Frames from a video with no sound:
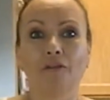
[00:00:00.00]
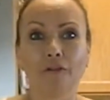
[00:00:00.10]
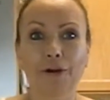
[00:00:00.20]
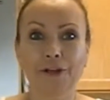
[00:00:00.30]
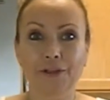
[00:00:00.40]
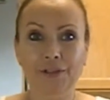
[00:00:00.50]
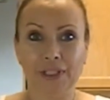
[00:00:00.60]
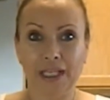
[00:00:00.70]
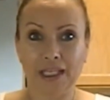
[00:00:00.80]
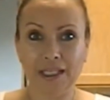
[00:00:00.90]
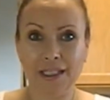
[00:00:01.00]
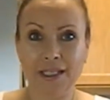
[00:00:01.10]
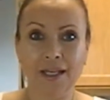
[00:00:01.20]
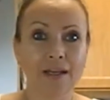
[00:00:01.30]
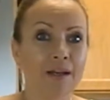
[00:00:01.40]
for your
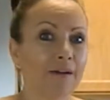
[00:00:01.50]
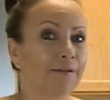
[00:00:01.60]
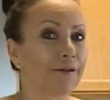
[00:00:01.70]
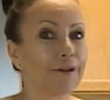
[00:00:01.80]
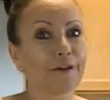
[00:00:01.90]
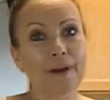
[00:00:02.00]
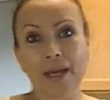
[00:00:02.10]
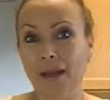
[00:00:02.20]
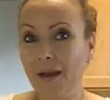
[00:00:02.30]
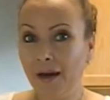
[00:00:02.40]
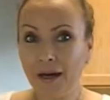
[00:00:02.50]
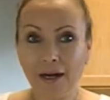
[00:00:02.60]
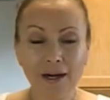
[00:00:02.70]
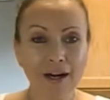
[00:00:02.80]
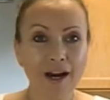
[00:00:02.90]
skin, for your
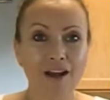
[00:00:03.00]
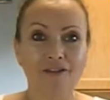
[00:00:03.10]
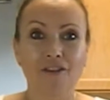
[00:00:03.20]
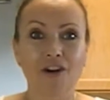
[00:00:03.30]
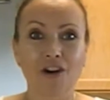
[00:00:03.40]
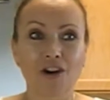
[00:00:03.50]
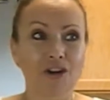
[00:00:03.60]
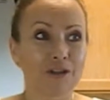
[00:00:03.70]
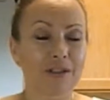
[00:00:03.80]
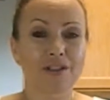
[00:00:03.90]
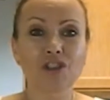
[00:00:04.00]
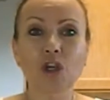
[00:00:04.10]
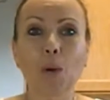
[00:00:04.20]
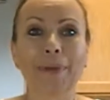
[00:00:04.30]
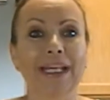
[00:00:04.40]
hair, for
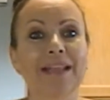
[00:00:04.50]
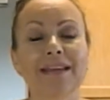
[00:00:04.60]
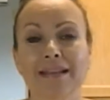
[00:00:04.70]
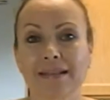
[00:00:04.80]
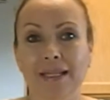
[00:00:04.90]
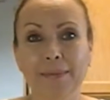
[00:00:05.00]
so many things.